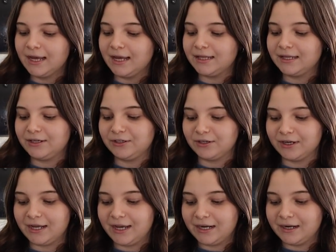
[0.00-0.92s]
And then you're
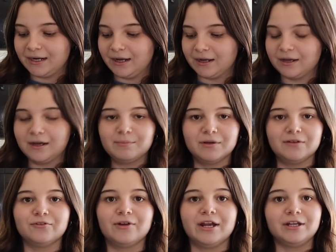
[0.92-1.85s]
gonna add in a cup
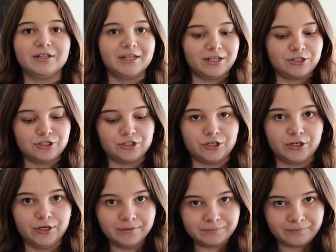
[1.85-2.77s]
of granulated sugar.